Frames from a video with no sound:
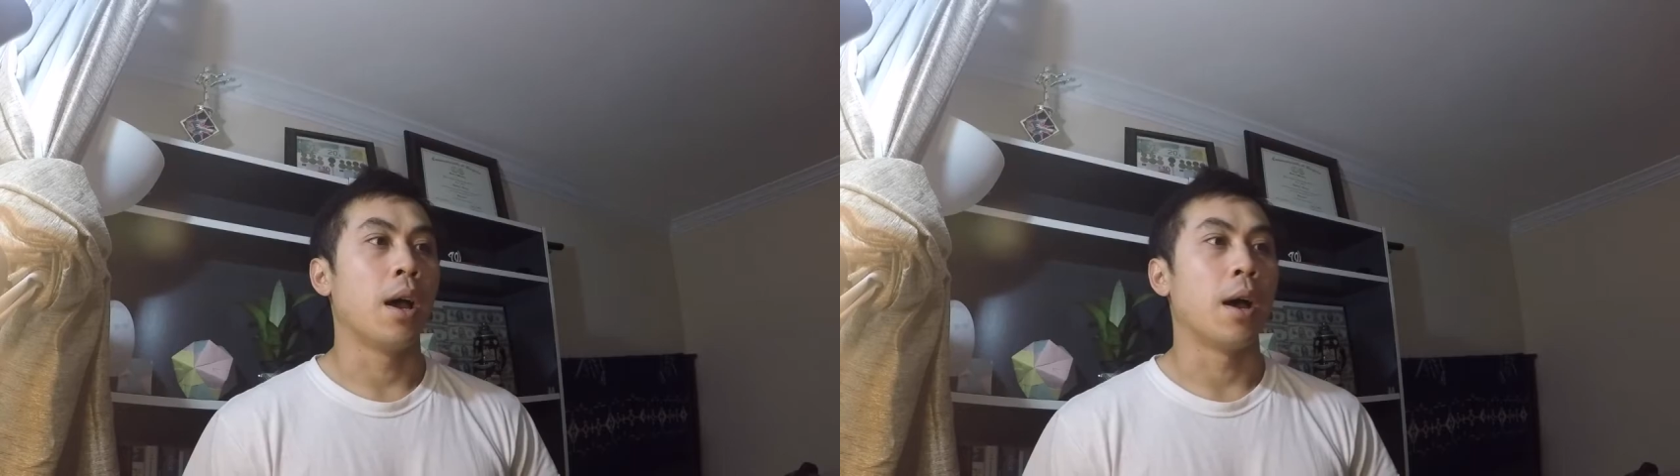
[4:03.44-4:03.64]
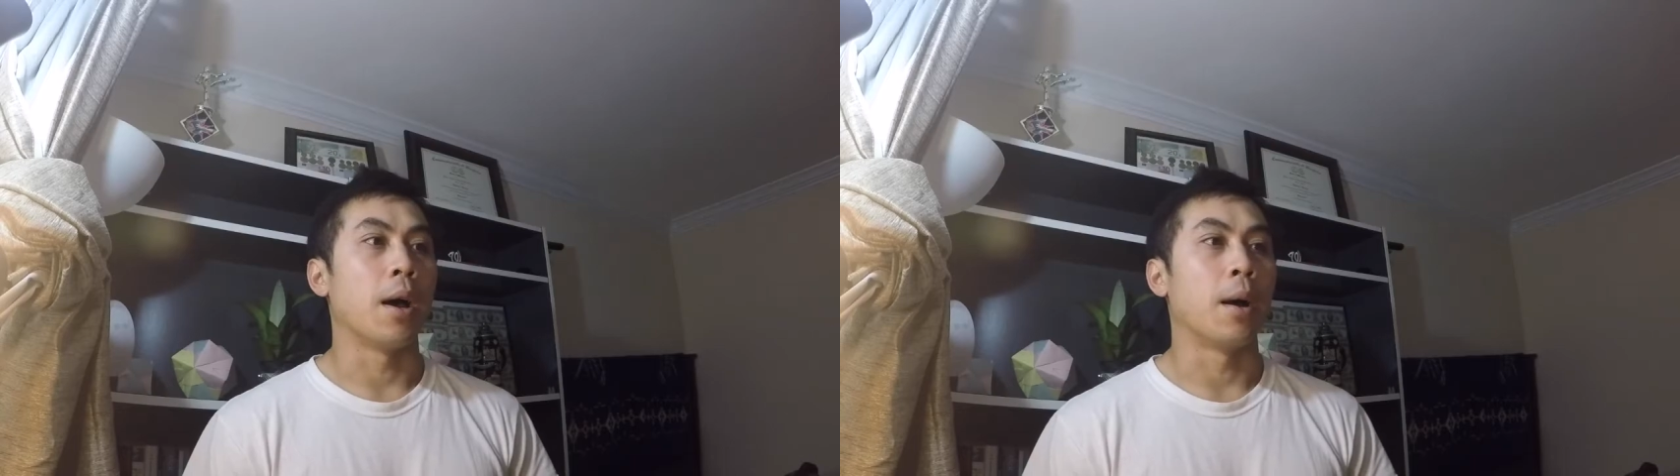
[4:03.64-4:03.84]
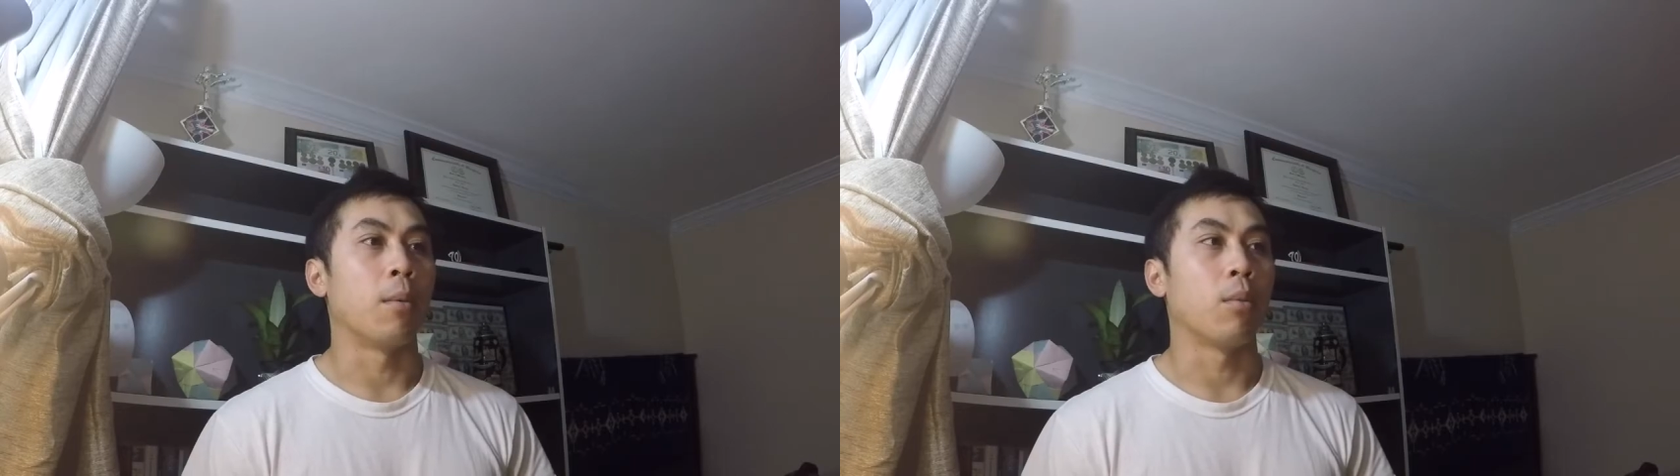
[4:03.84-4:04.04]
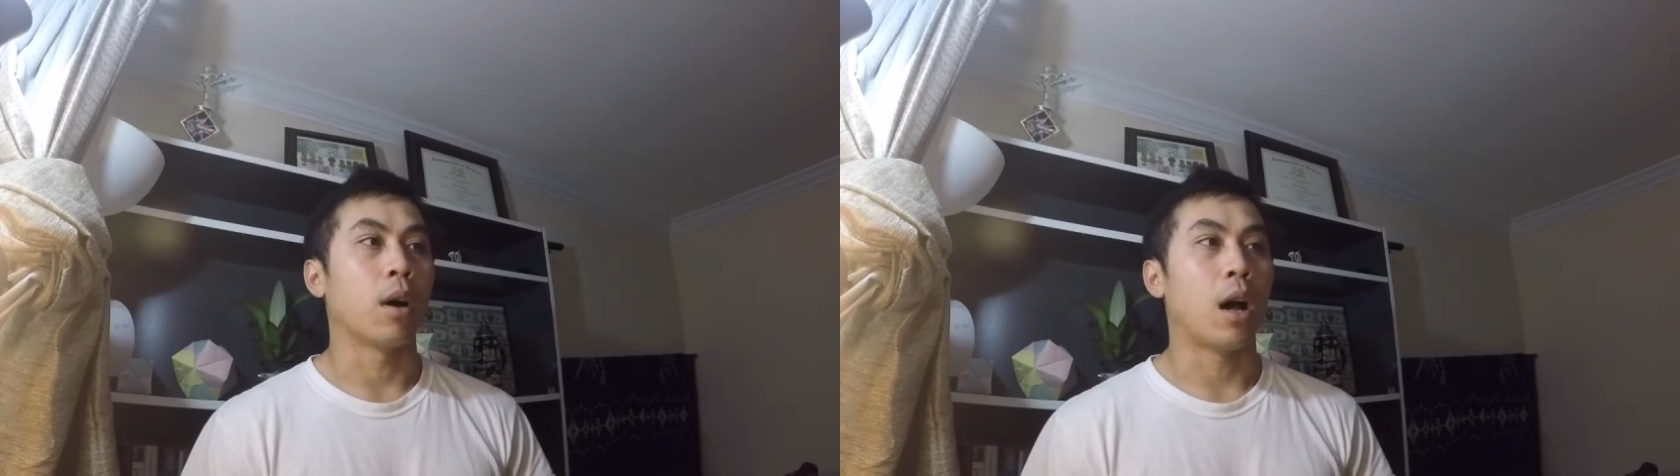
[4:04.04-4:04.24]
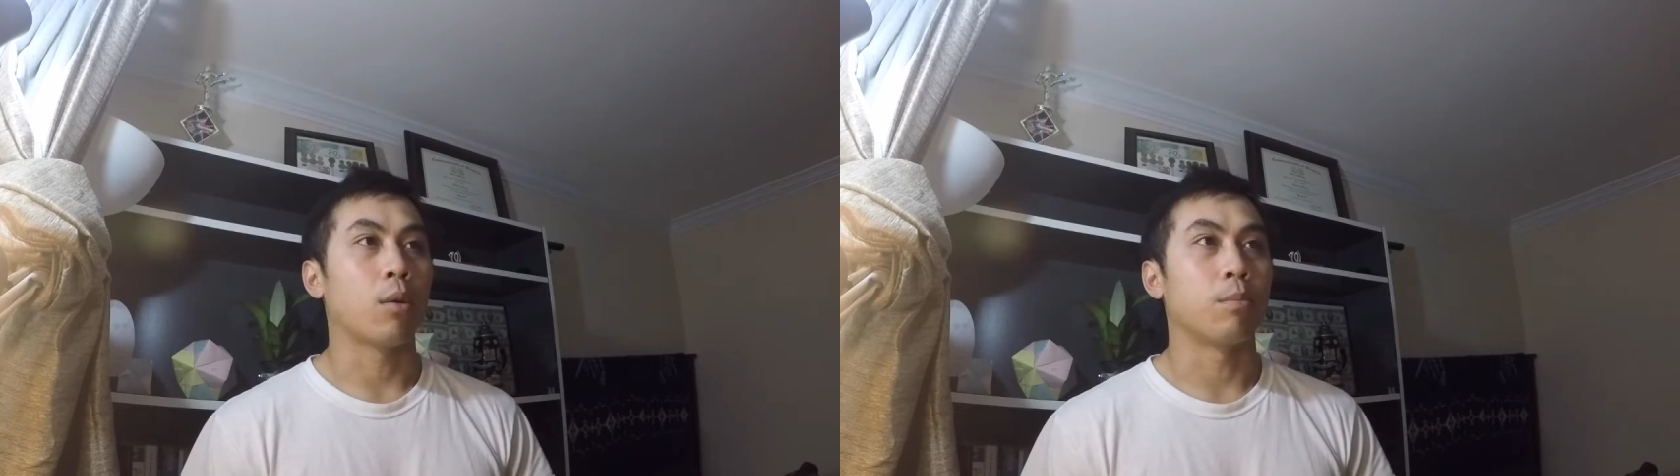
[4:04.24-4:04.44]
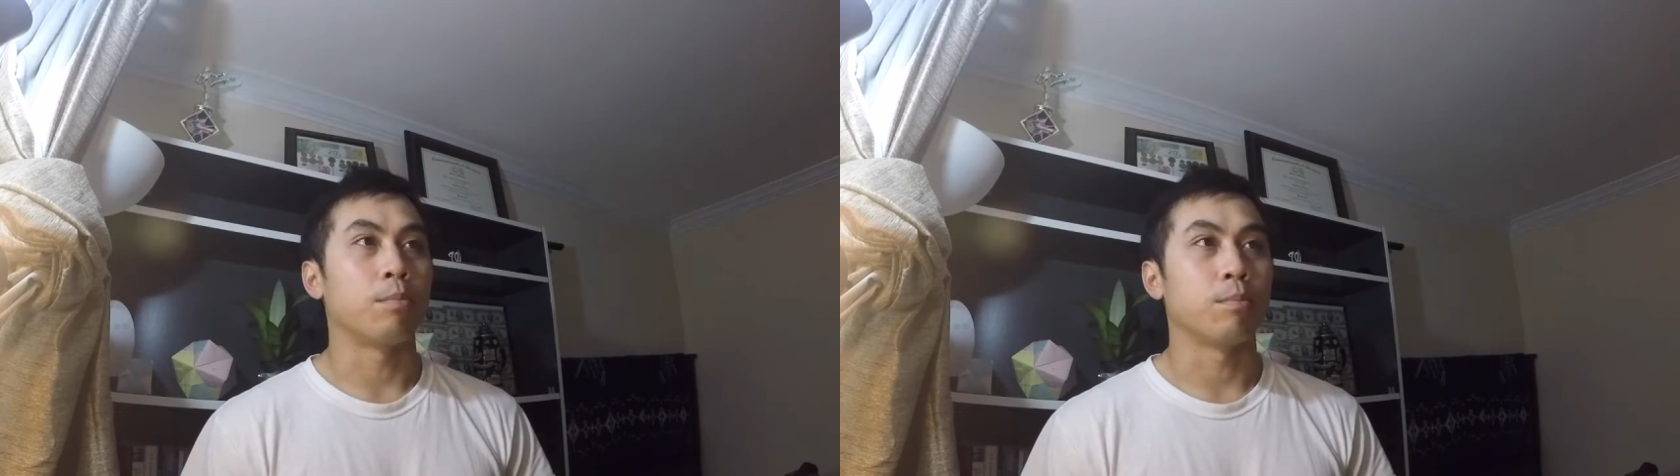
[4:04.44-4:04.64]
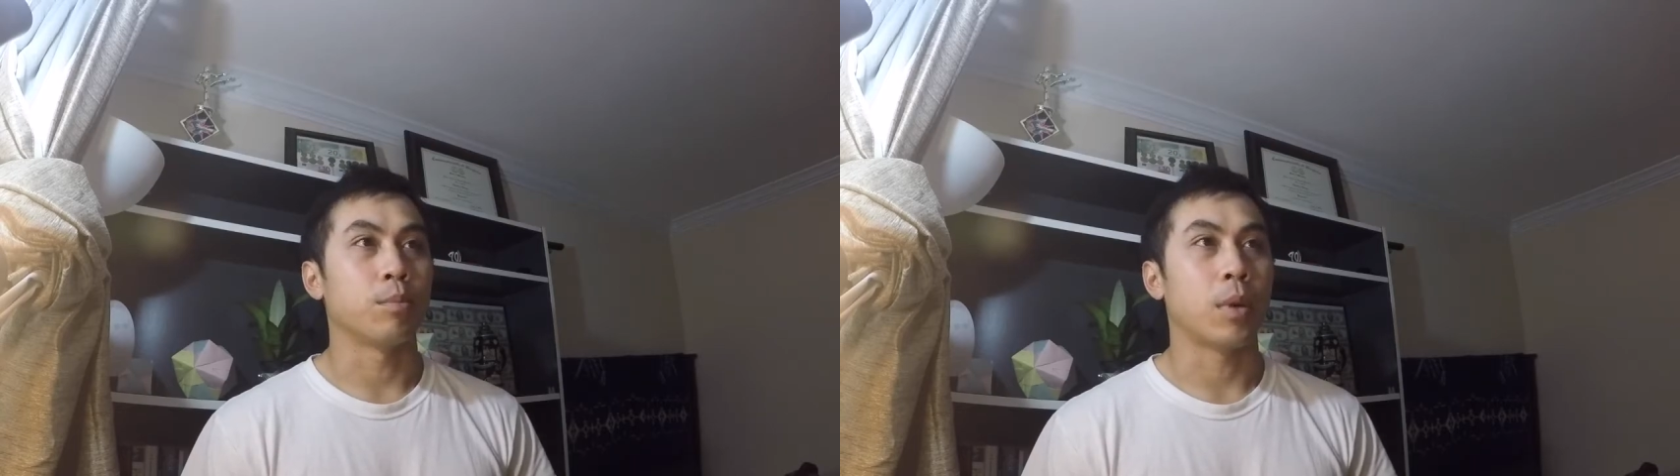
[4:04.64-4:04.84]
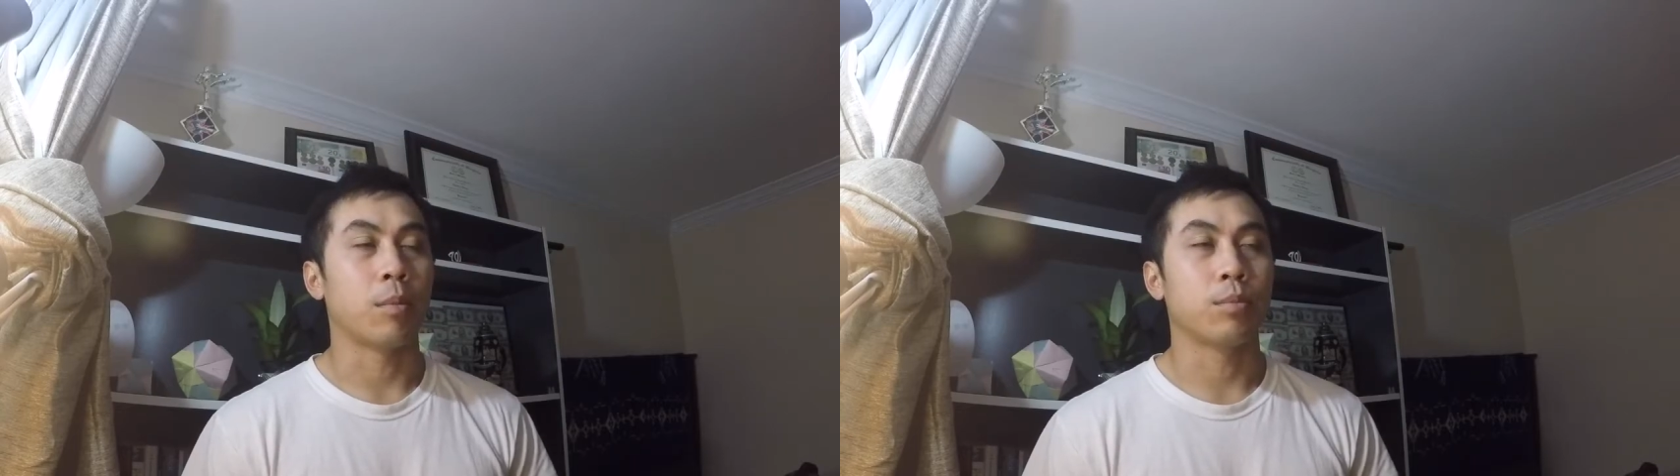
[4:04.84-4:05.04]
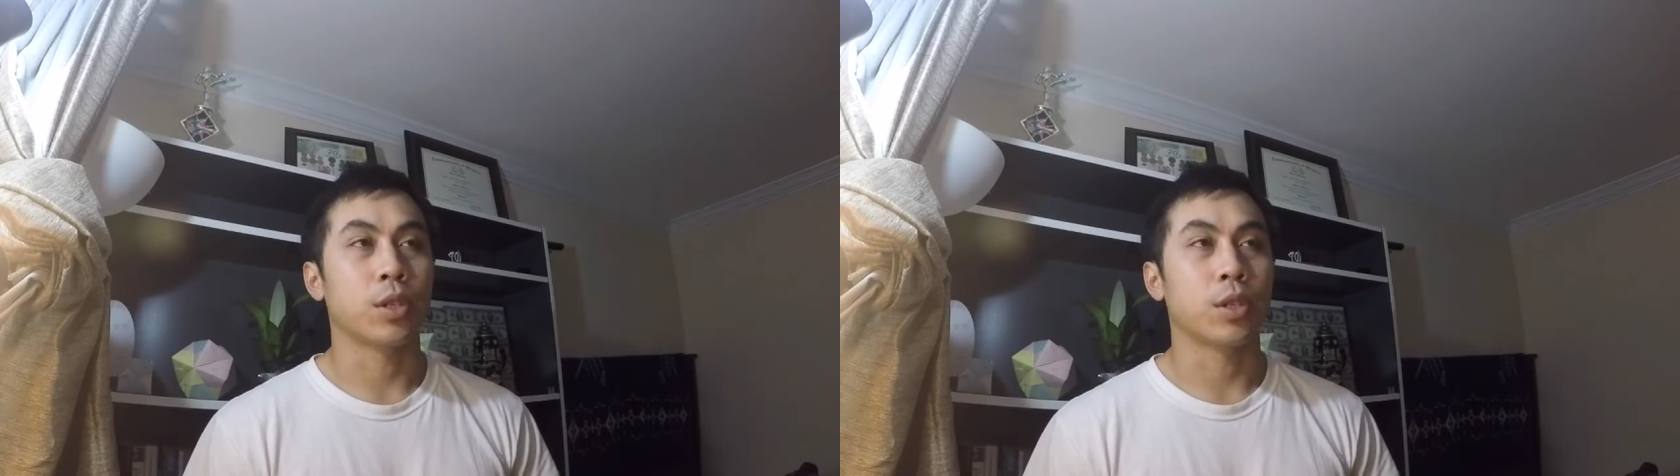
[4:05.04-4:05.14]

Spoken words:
I'm